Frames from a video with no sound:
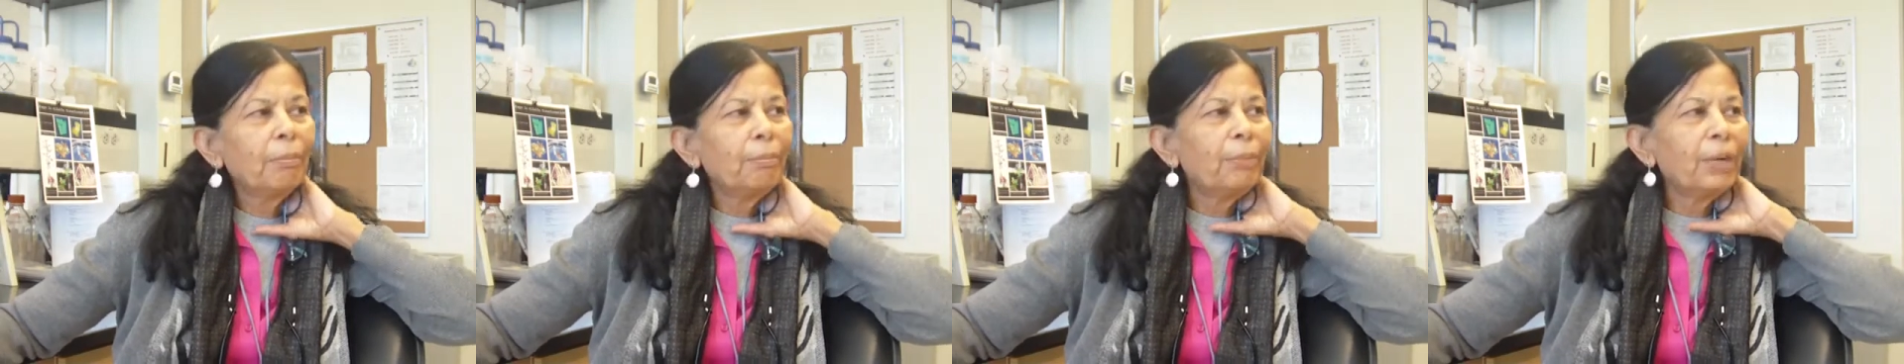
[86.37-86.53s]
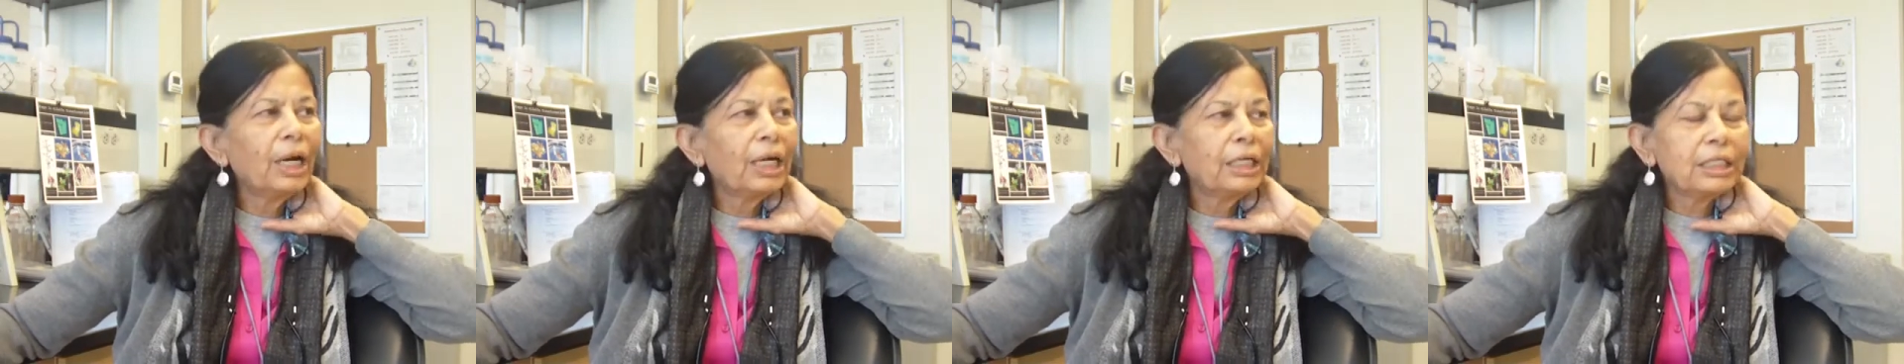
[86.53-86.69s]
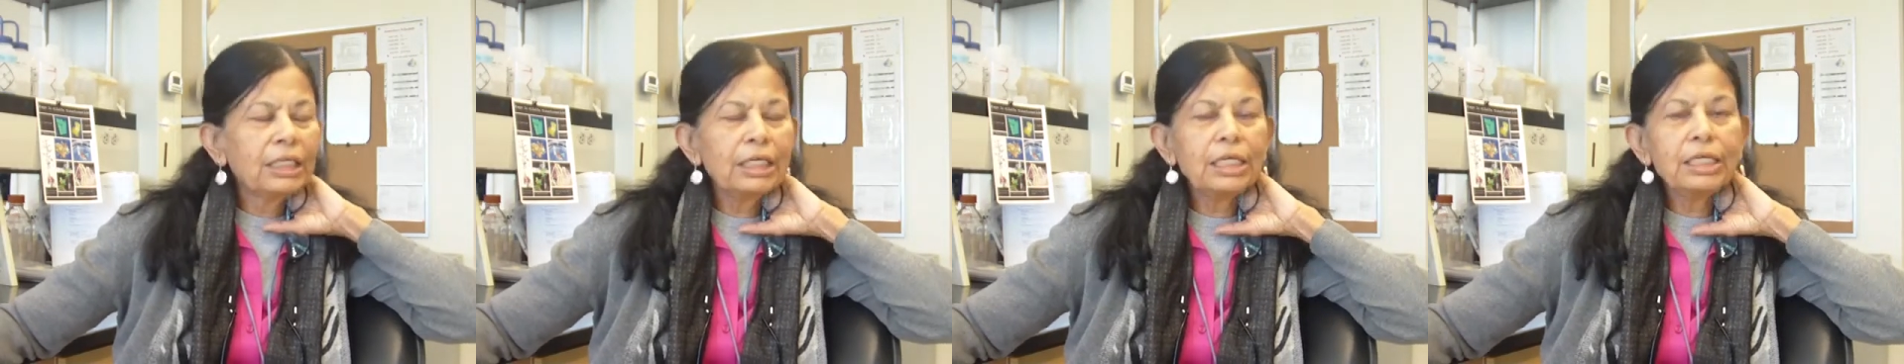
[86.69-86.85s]

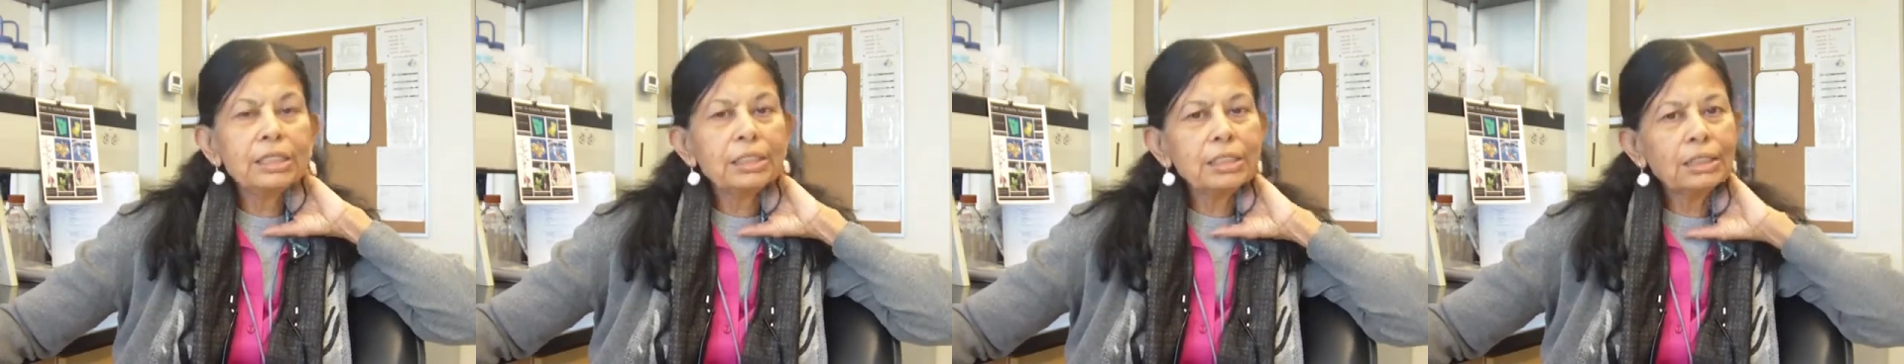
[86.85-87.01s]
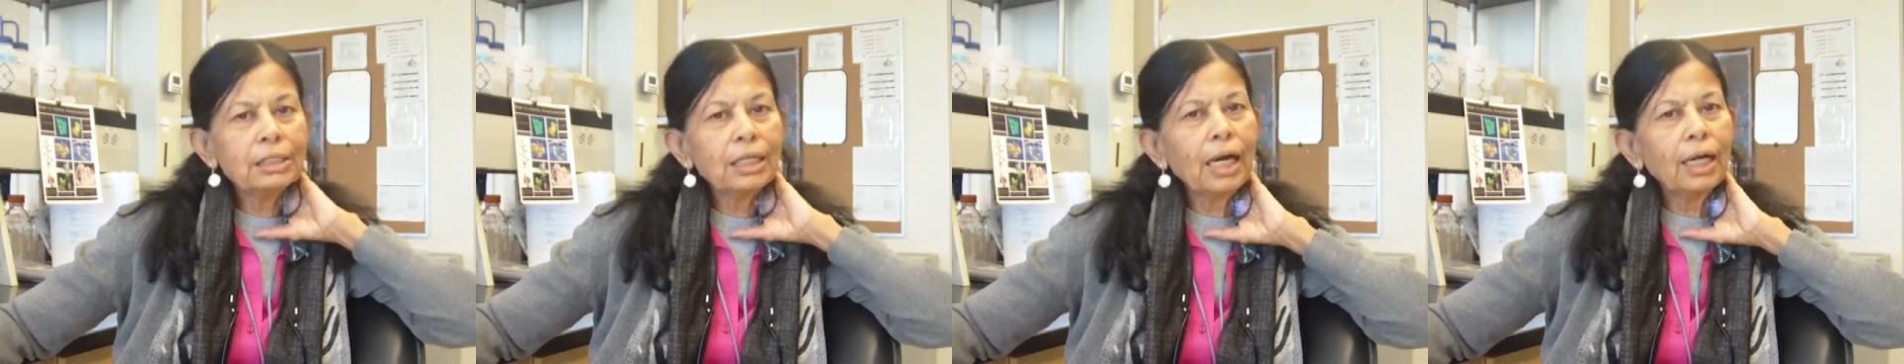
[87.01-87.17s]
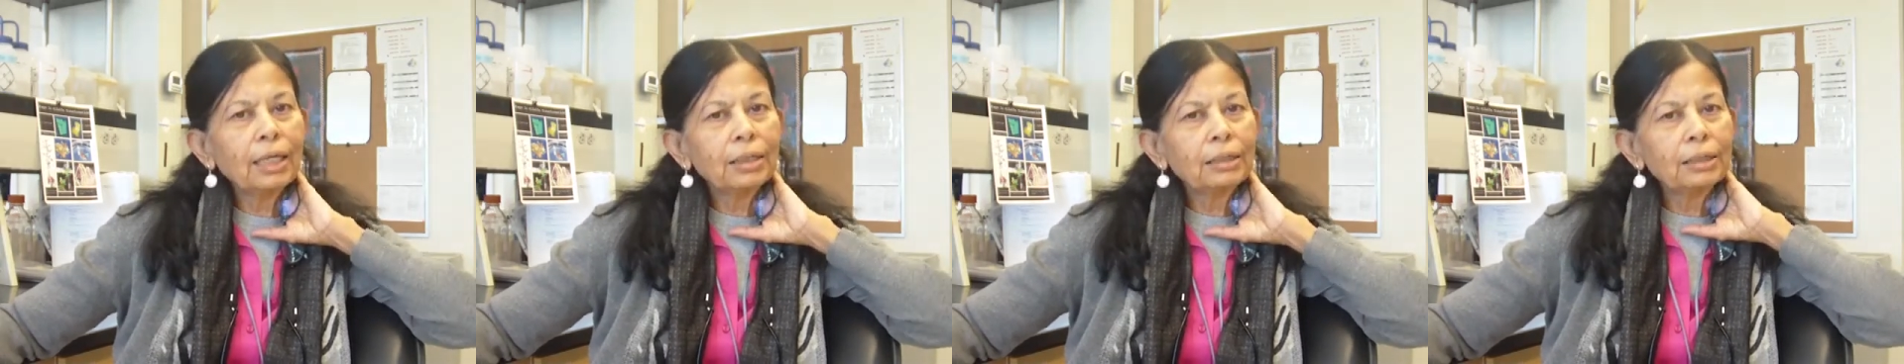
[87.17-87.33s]
But he
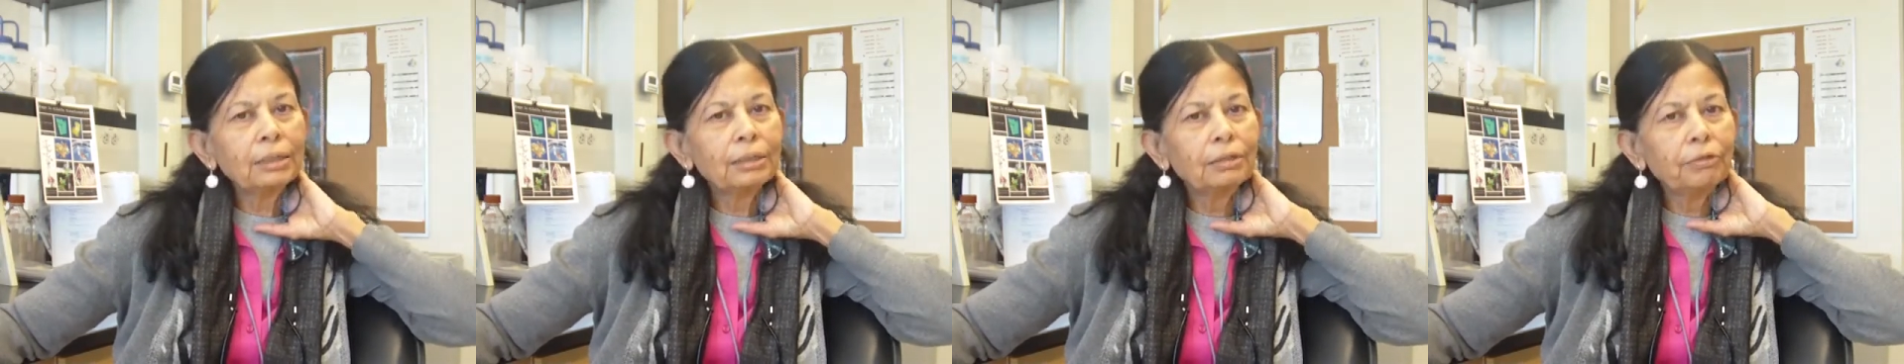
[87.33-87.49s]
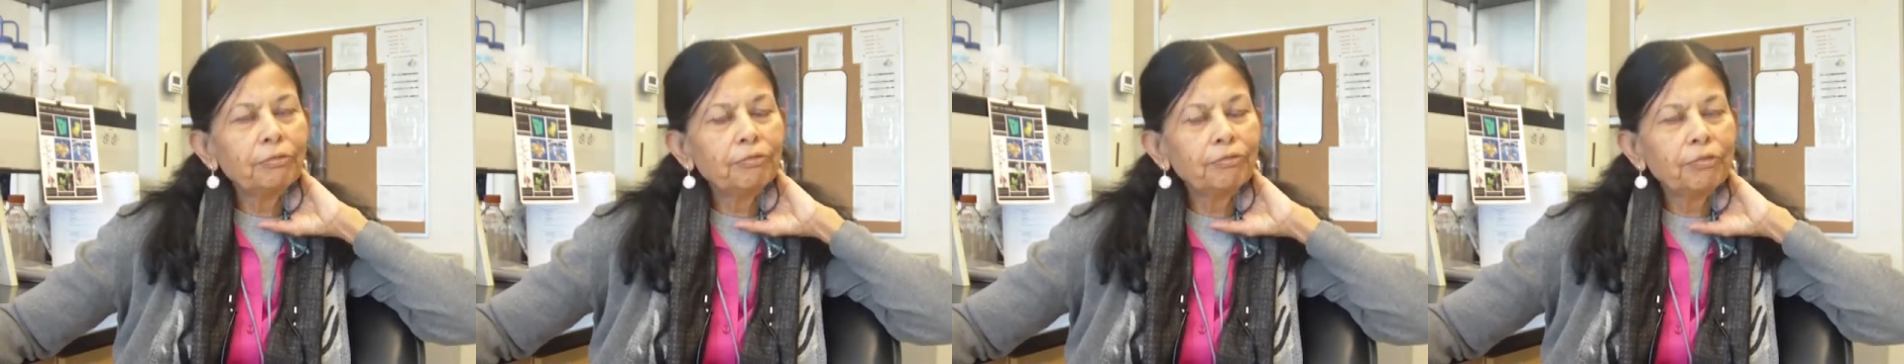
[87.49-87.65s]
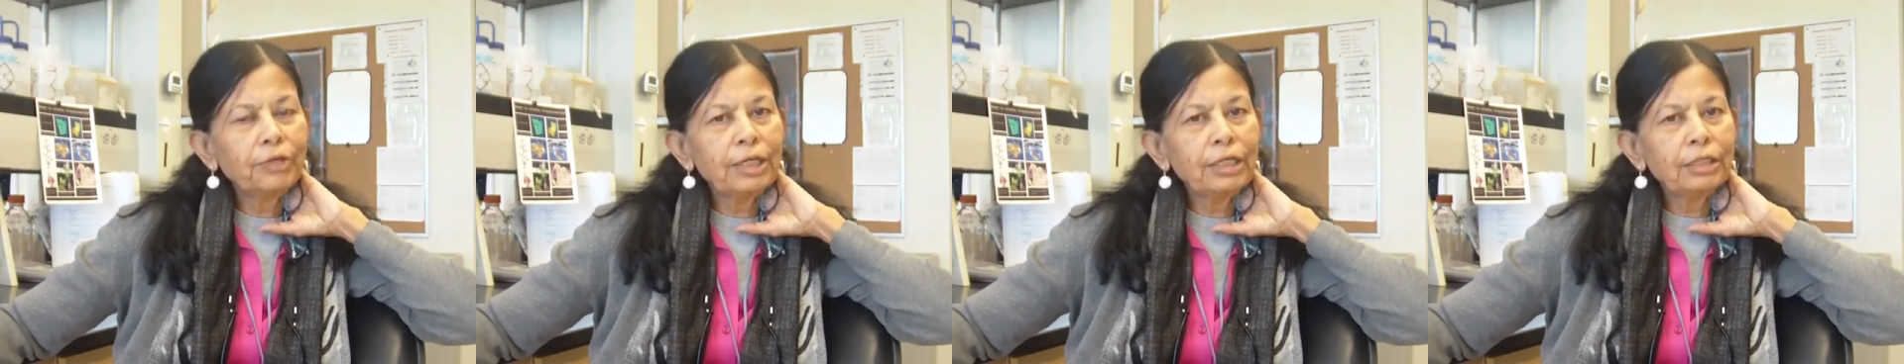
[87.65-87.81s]
started the
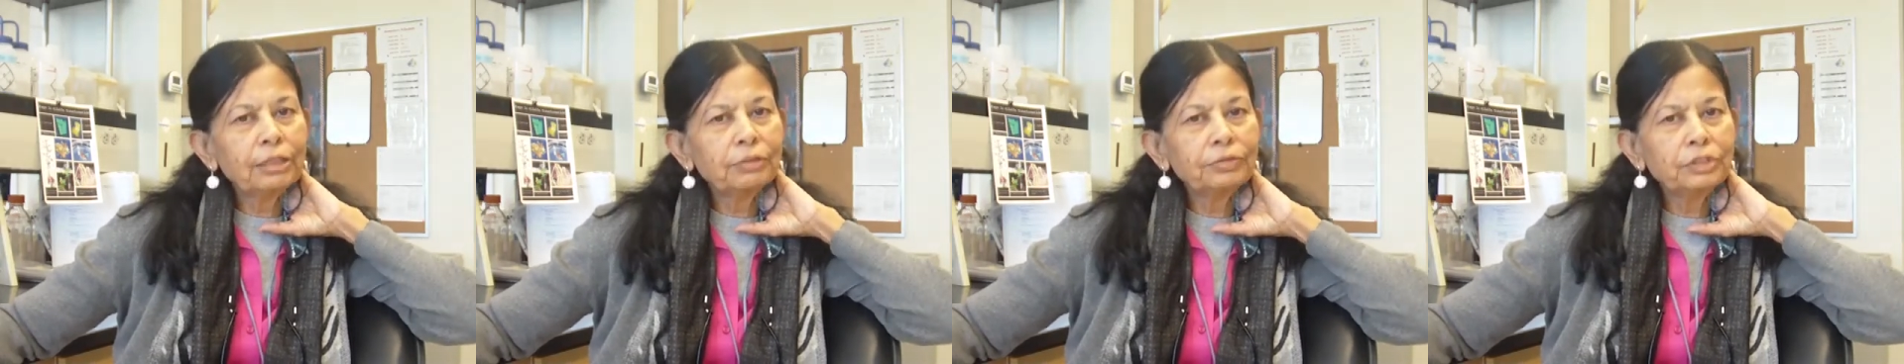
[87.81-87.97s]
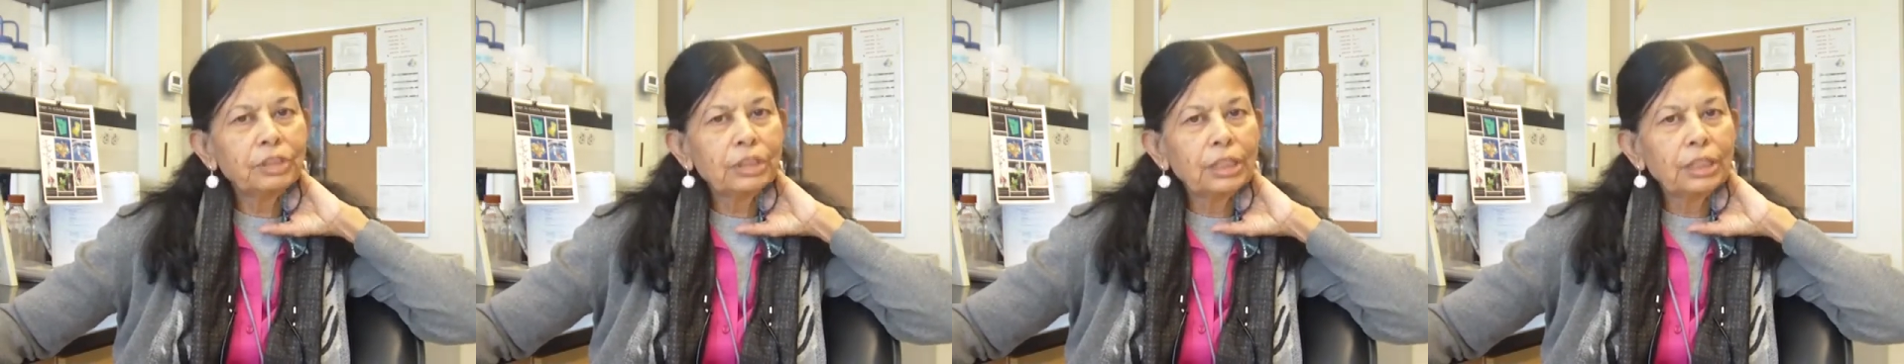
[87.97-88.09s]
field of